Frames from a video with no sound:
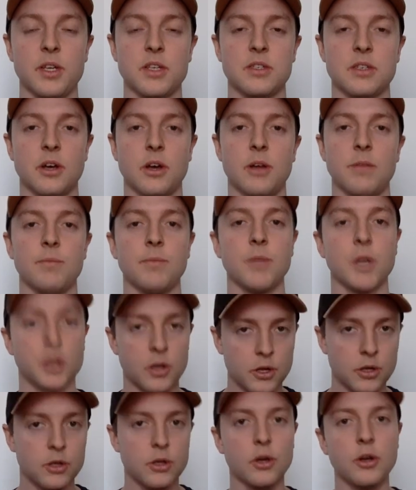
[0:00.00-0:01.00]
So
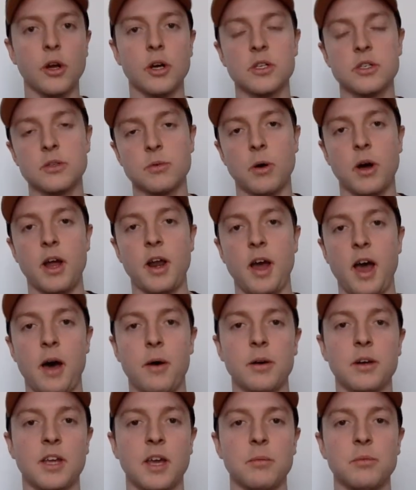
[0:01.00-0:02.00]
kudos to Dwight
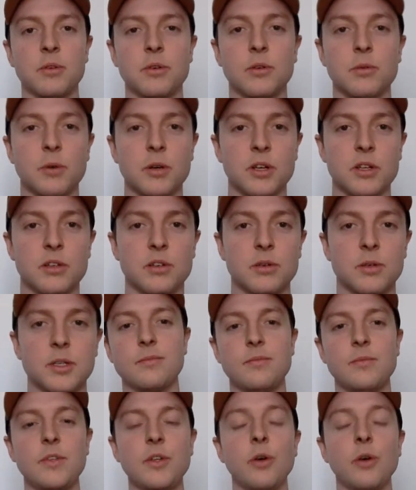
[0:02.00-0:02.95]
Howard. Keep doing what you're doing.